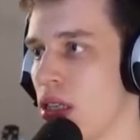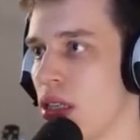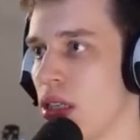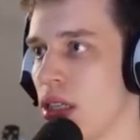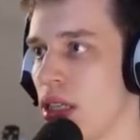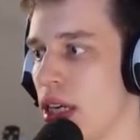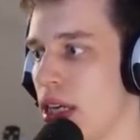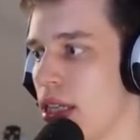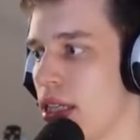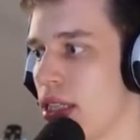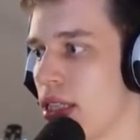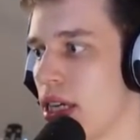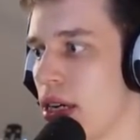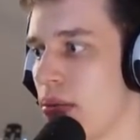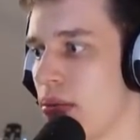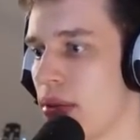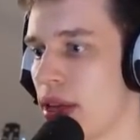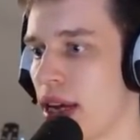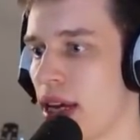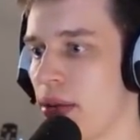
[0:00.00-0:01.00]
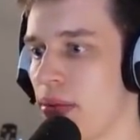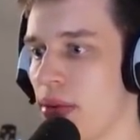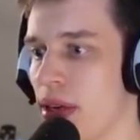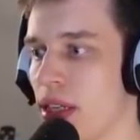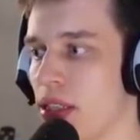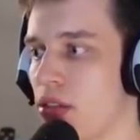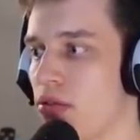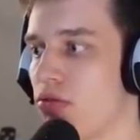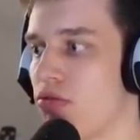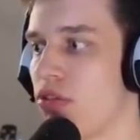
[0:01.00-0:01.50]
At the same time,
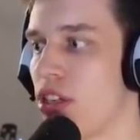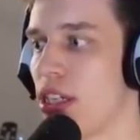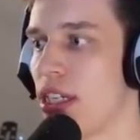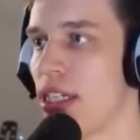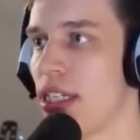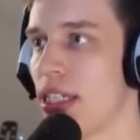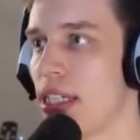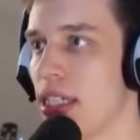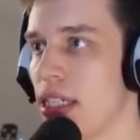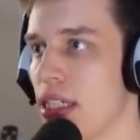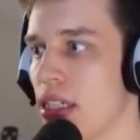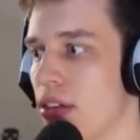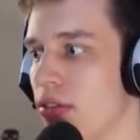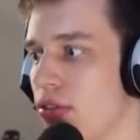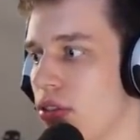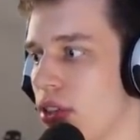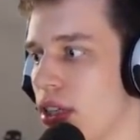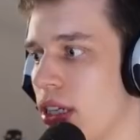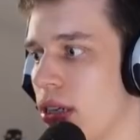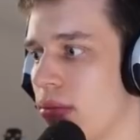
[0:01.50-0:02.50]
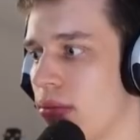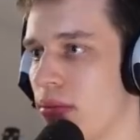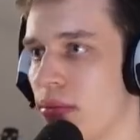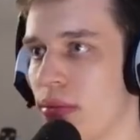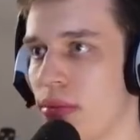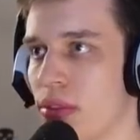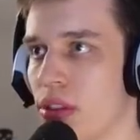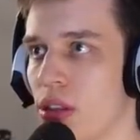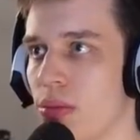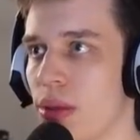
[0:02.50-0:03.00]
it's really easy for him
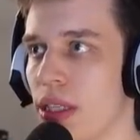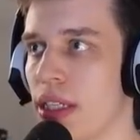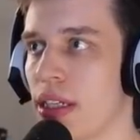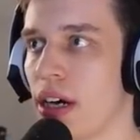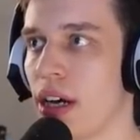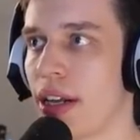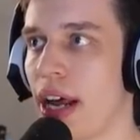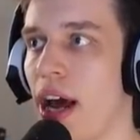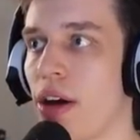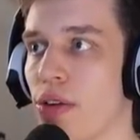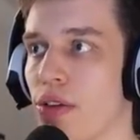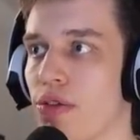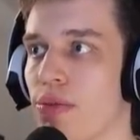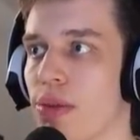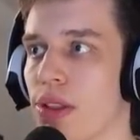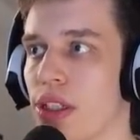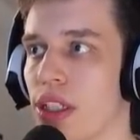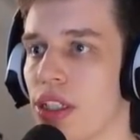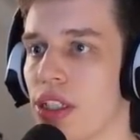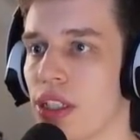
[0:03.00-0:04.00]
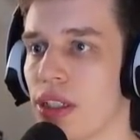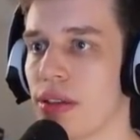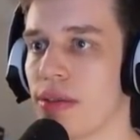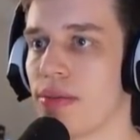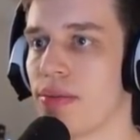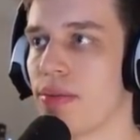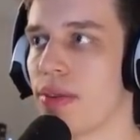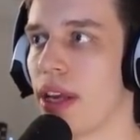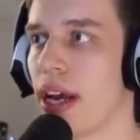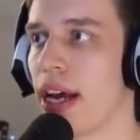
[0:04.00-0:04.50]
to be caught out of position.
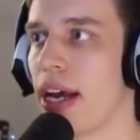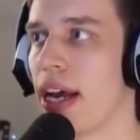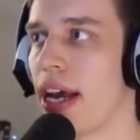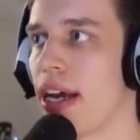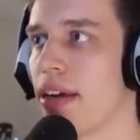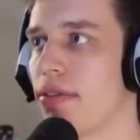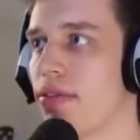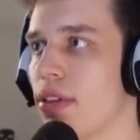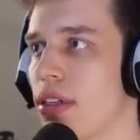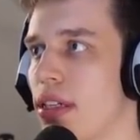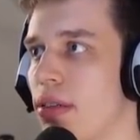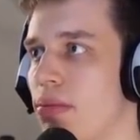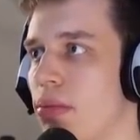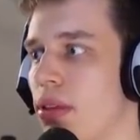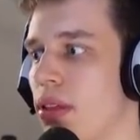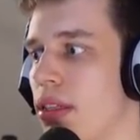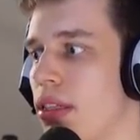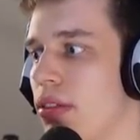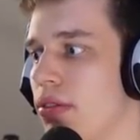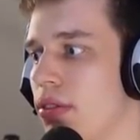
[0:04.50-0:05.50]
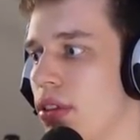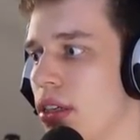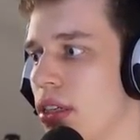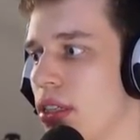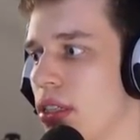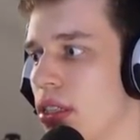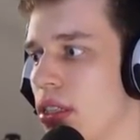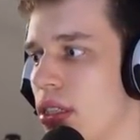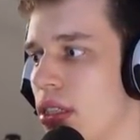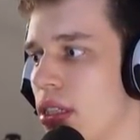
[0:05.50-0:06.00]
I really believe
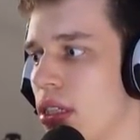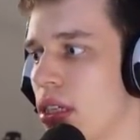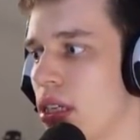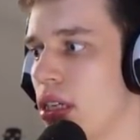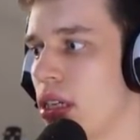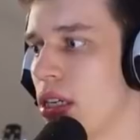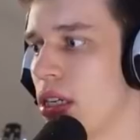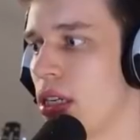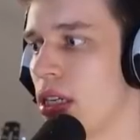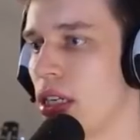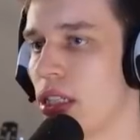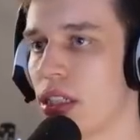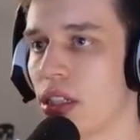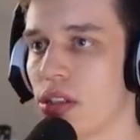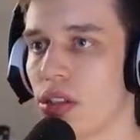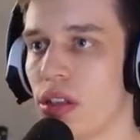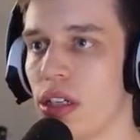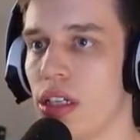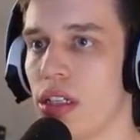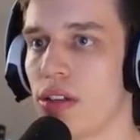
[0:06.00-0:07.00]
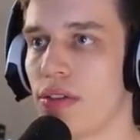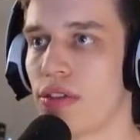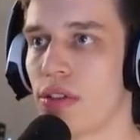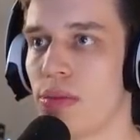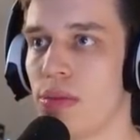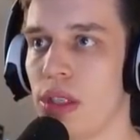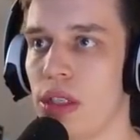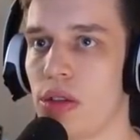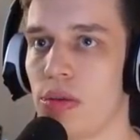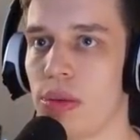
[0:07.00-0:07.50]
this. It's also easy for
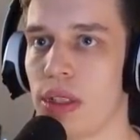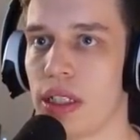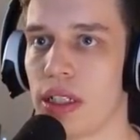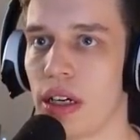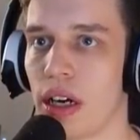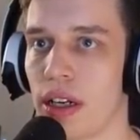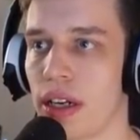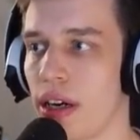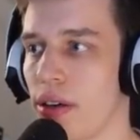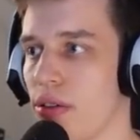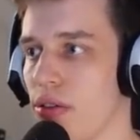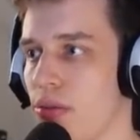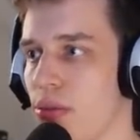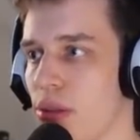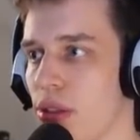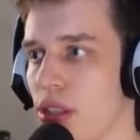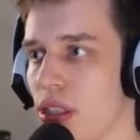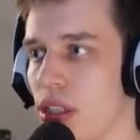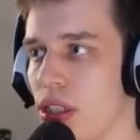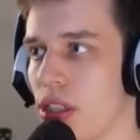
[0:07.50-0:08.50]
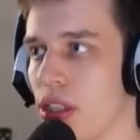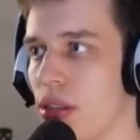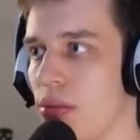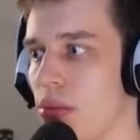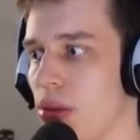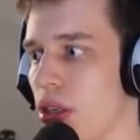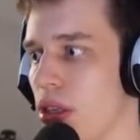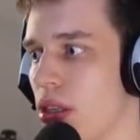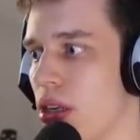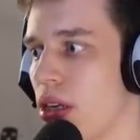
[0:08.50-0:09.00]
me to be caught out of position,
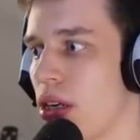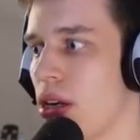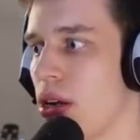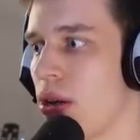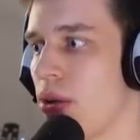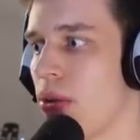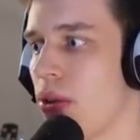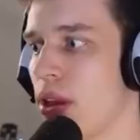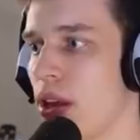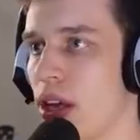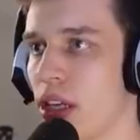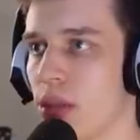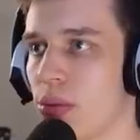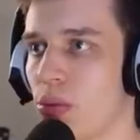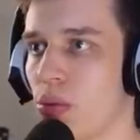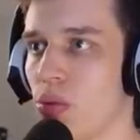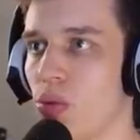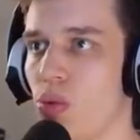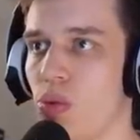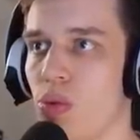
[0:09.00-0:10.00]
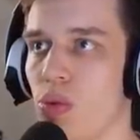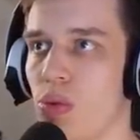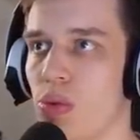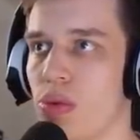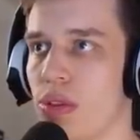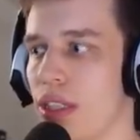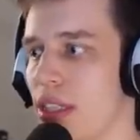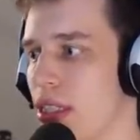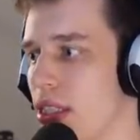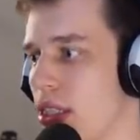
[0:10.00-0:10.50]
but... Ooh,
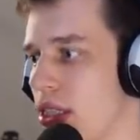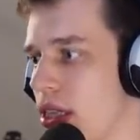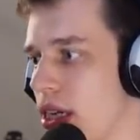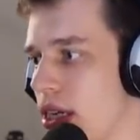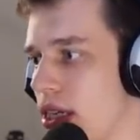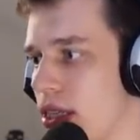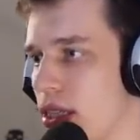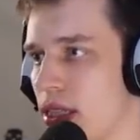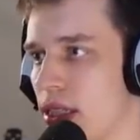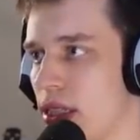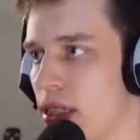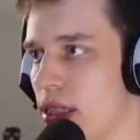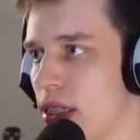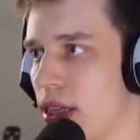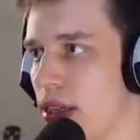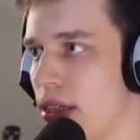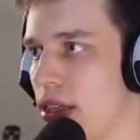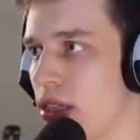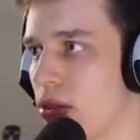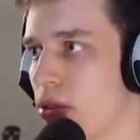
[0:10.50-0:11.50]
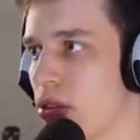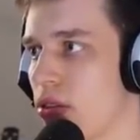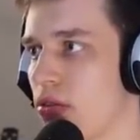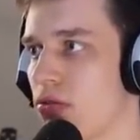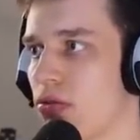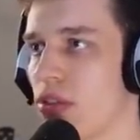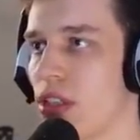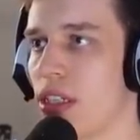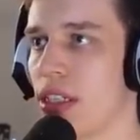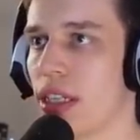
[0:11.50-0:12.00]
this is nice. Now, this was a
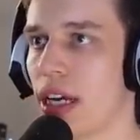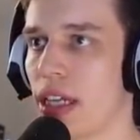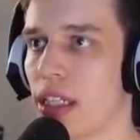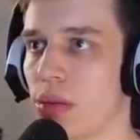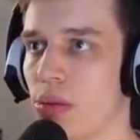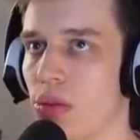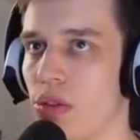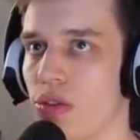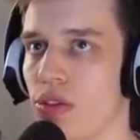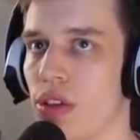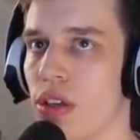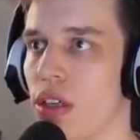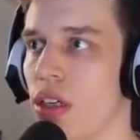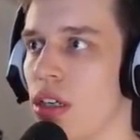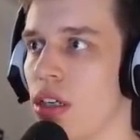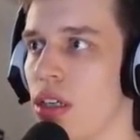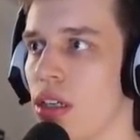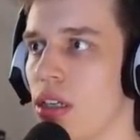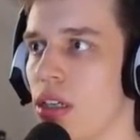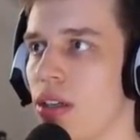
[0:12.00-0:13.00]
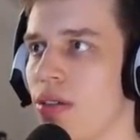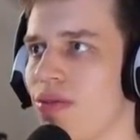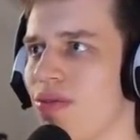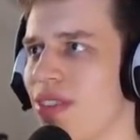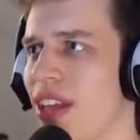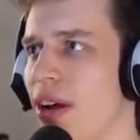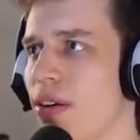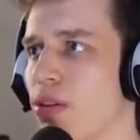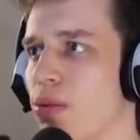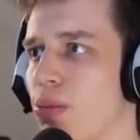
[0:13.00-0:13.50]
really nice move.
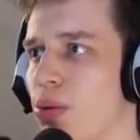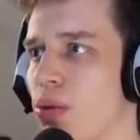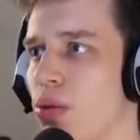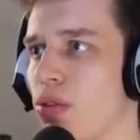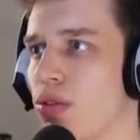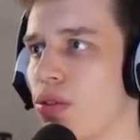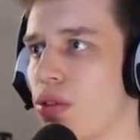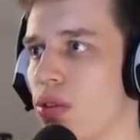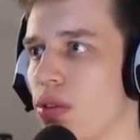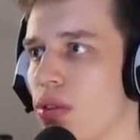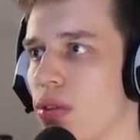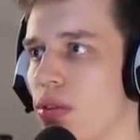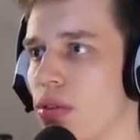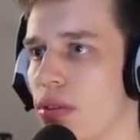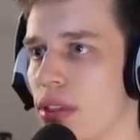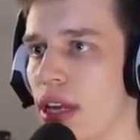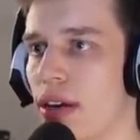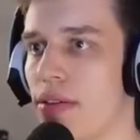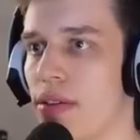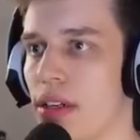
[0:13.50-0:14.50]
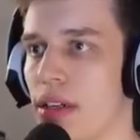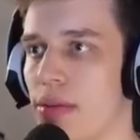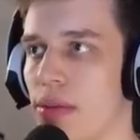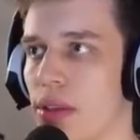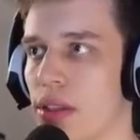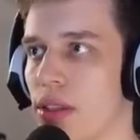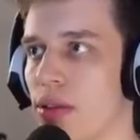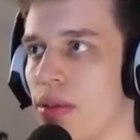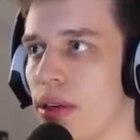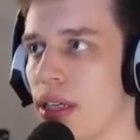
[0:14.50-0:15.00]
That was beautiful. That really
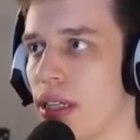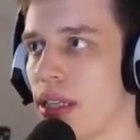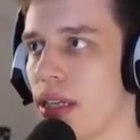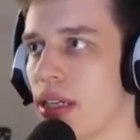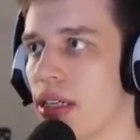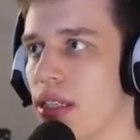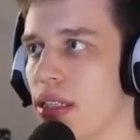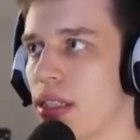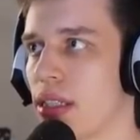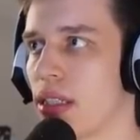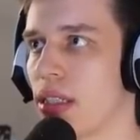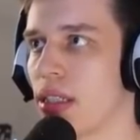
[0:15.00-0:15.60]
was quite nice.